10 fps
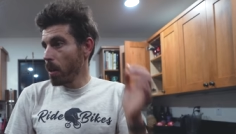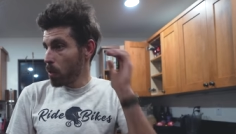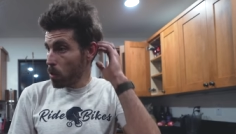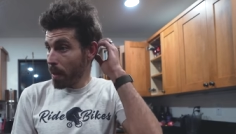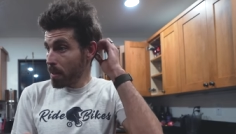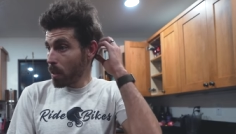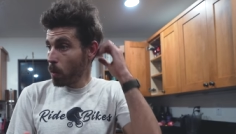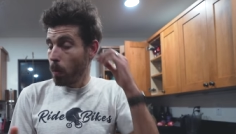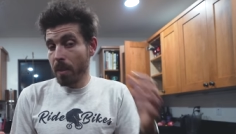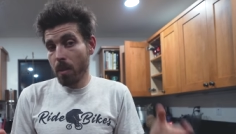so basically
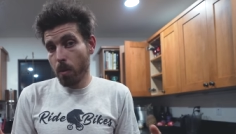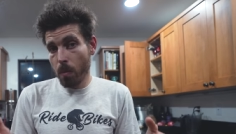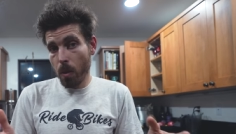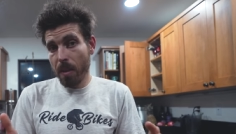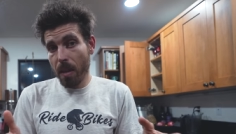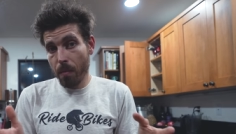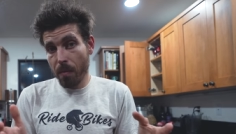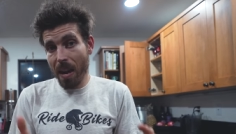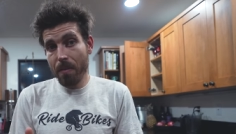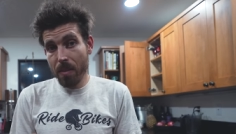what we did is we wrote down
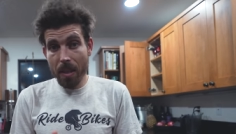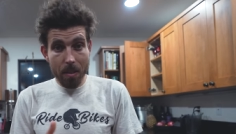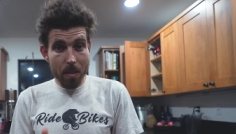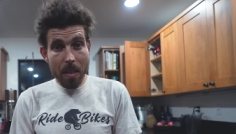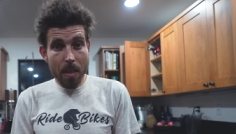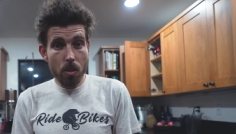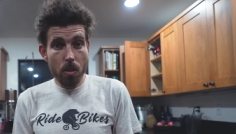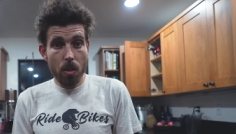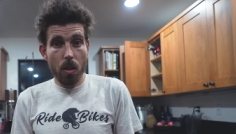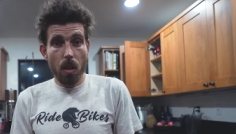five things
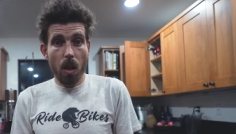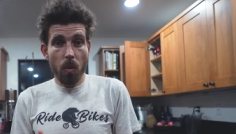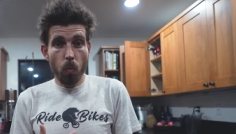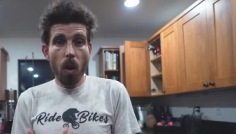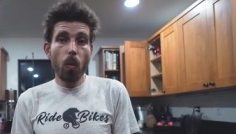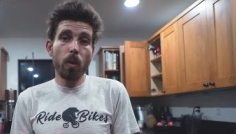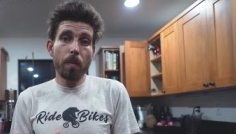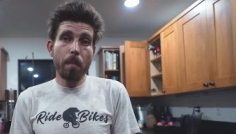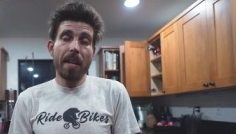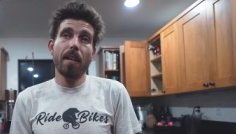each on what
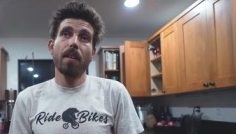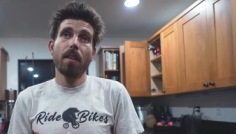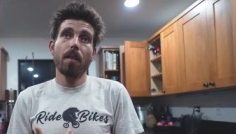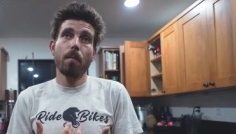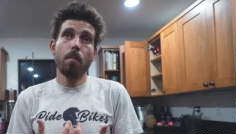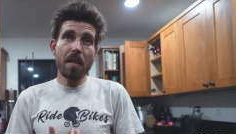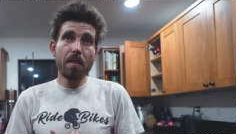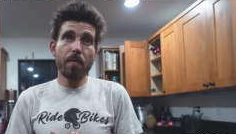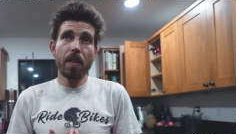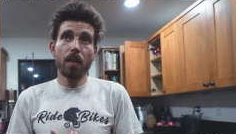would make
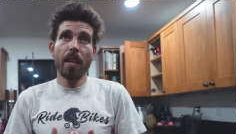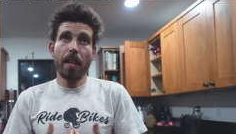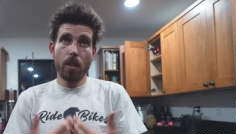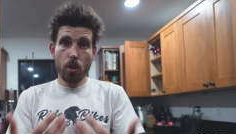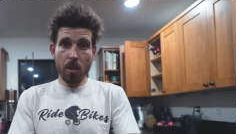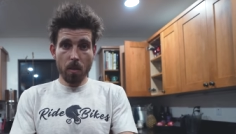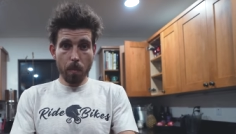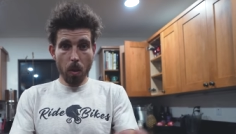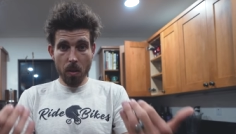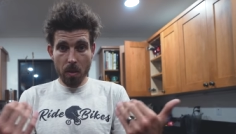me feel like she's a
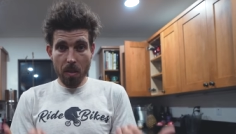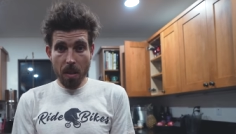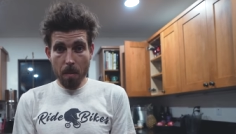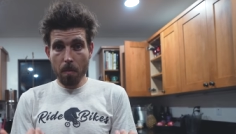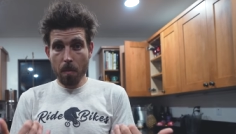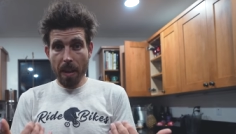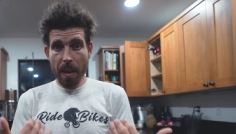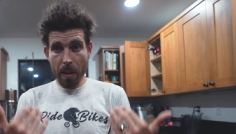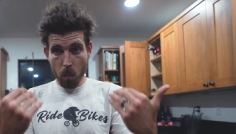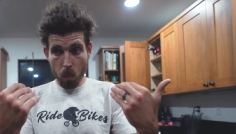part of the team
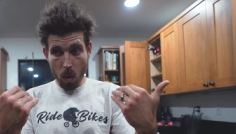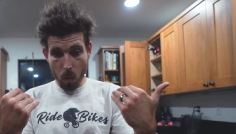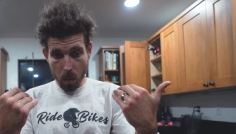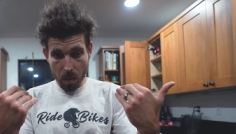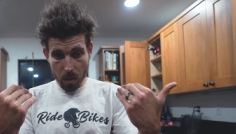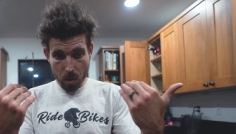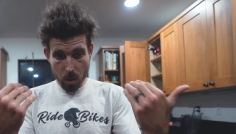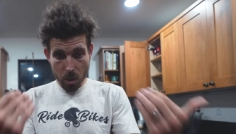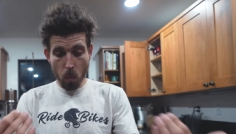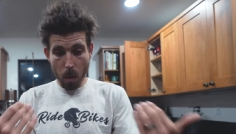and what would
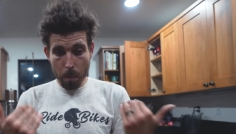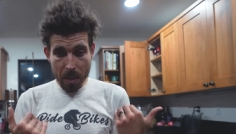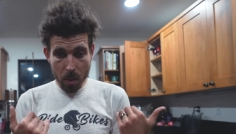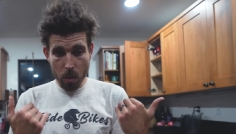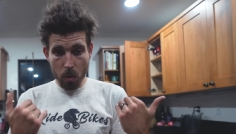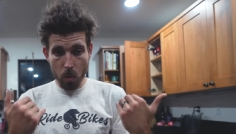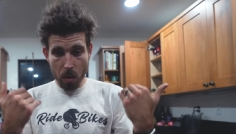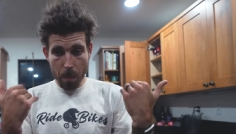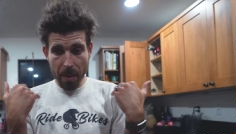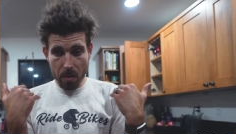she want me to do
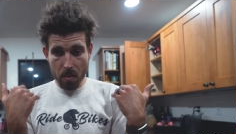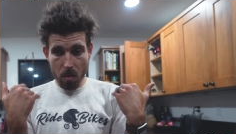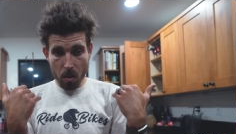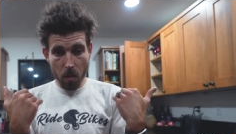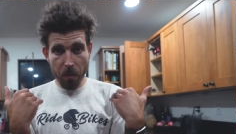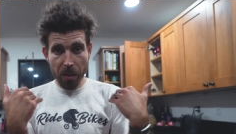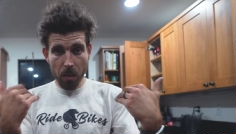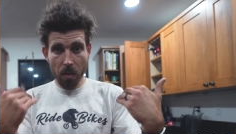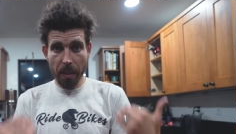that makes her feel